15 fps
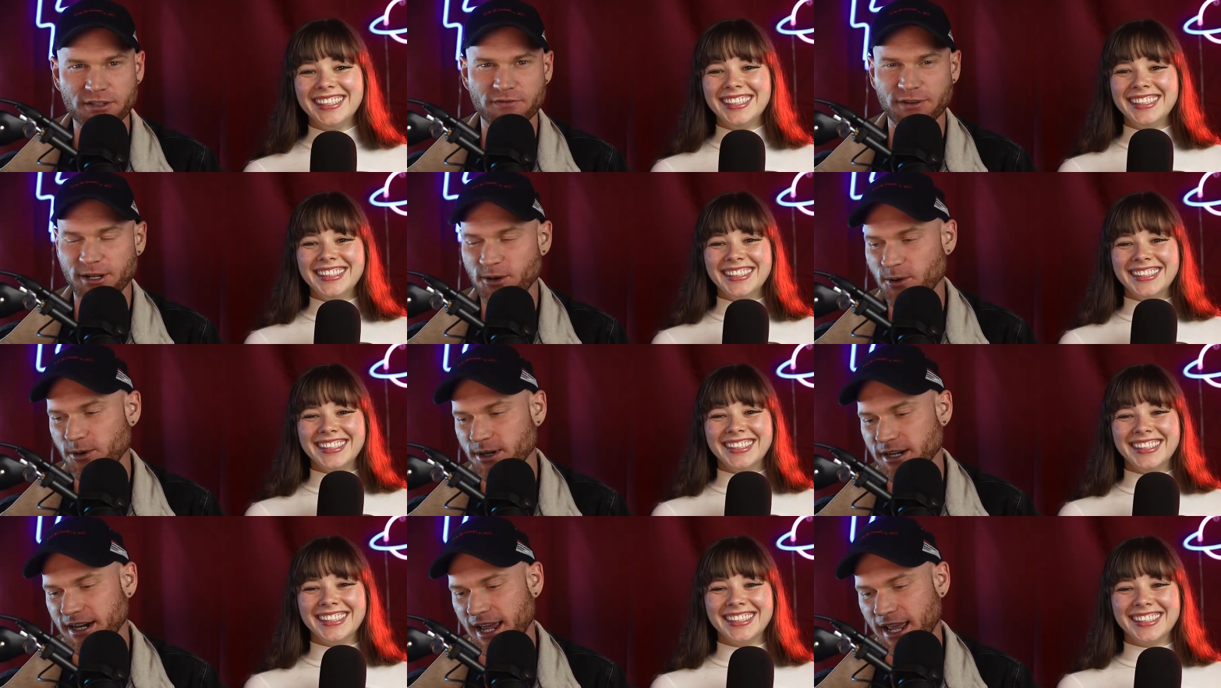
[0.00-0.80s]

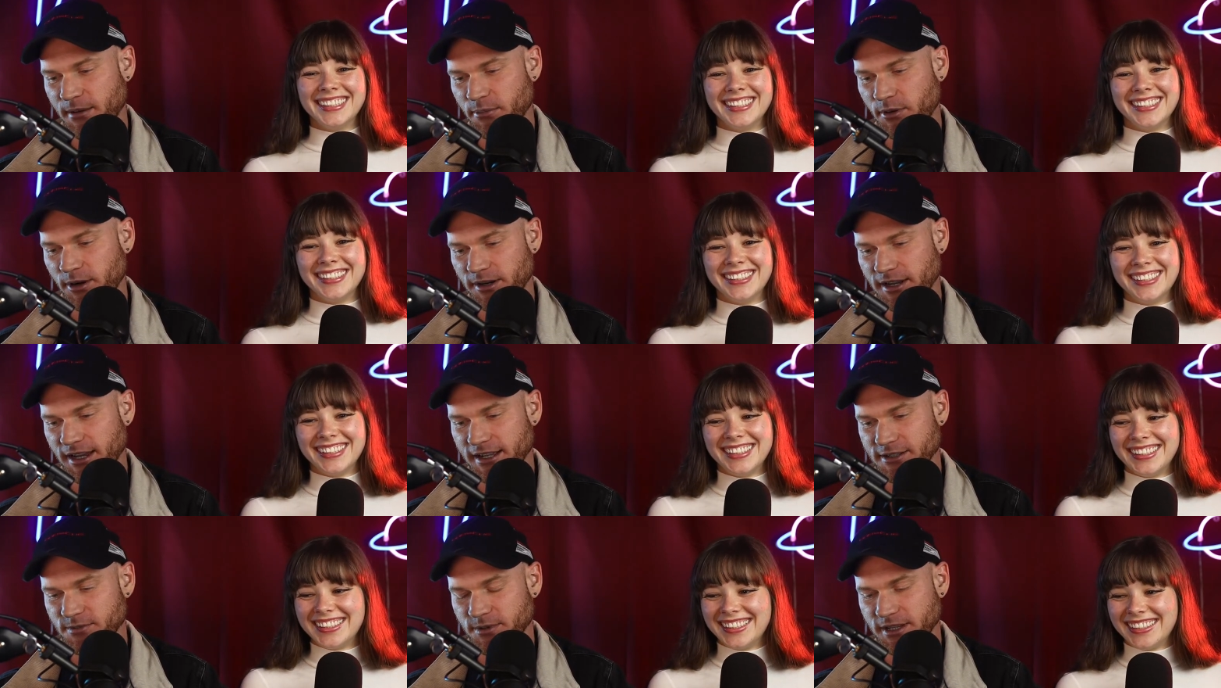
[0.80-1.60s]
Speaker 1: recorded a
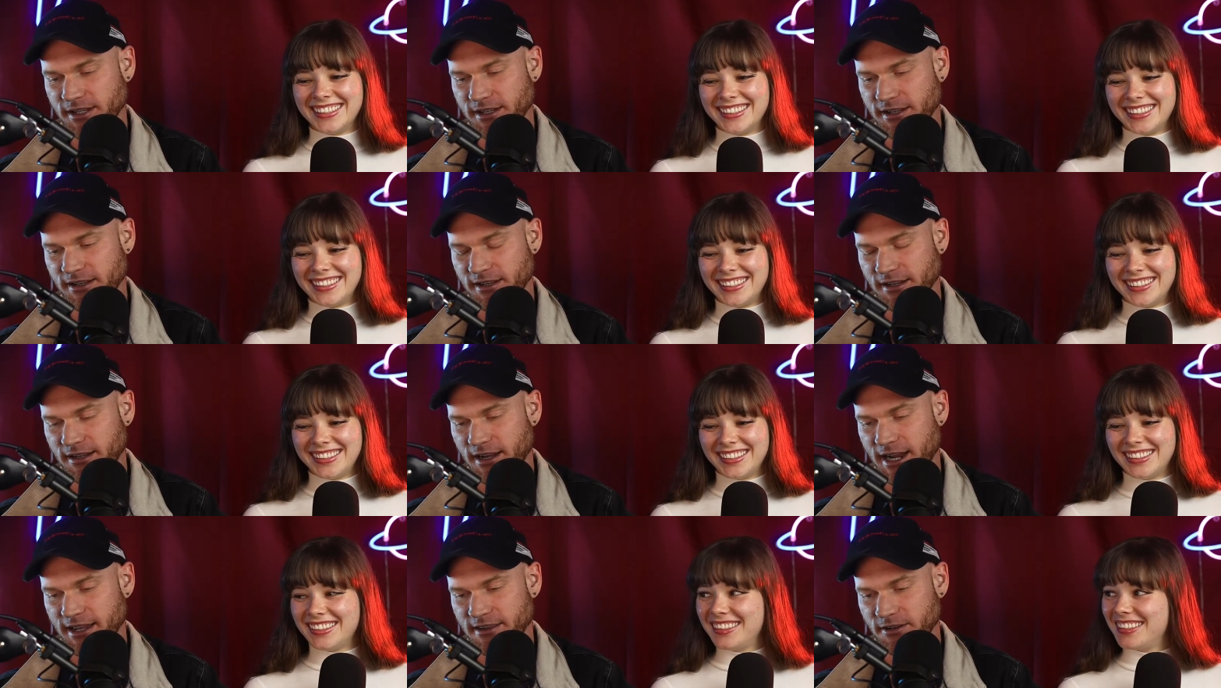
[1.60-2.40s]
podcast with a, a,
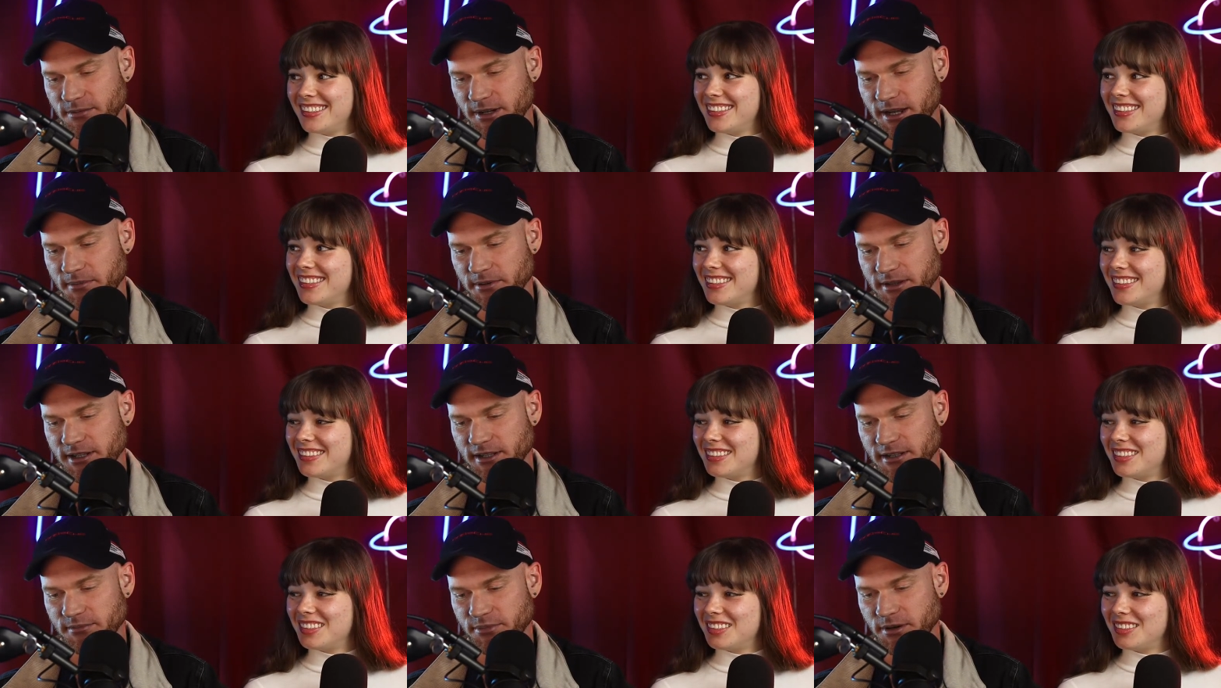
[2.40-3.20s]
guy that'll be up in
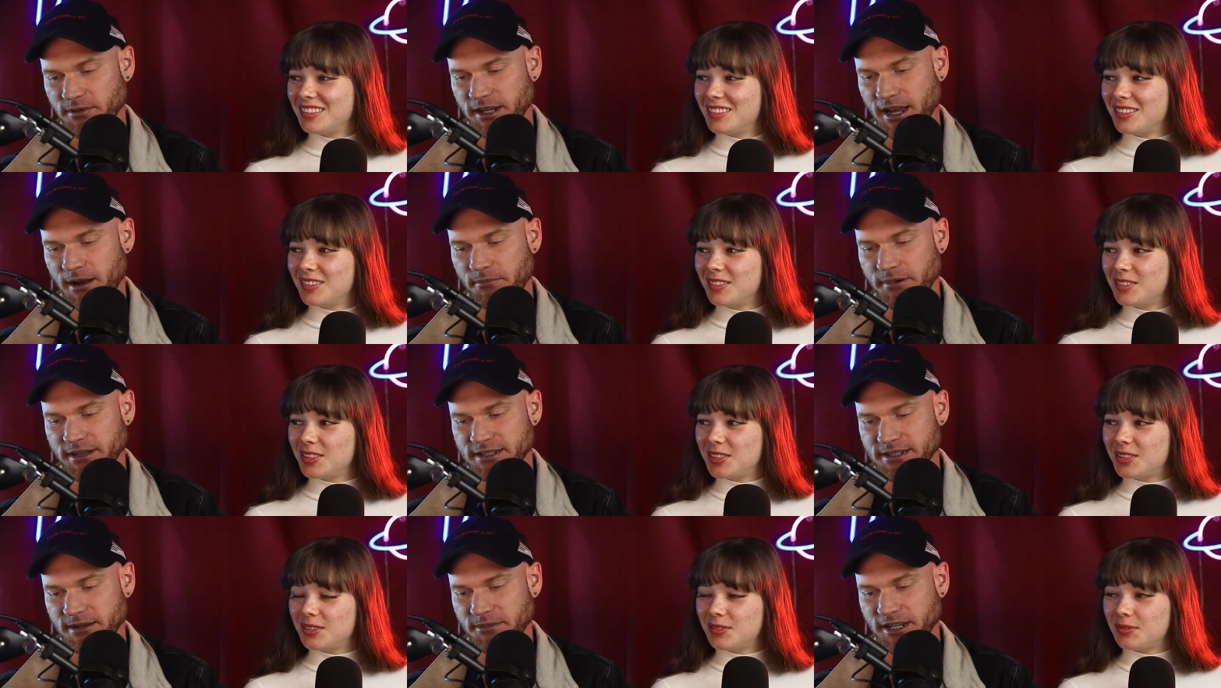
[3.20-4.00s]
the probably up by the
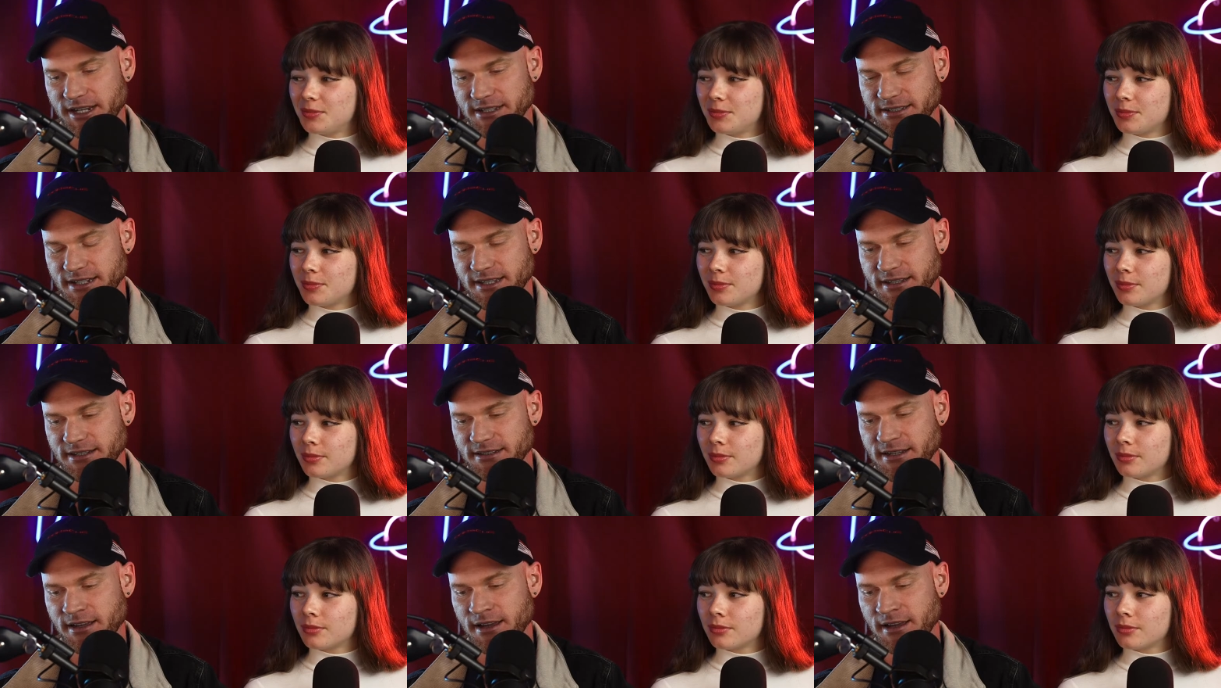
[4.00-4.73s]
time you guys see this.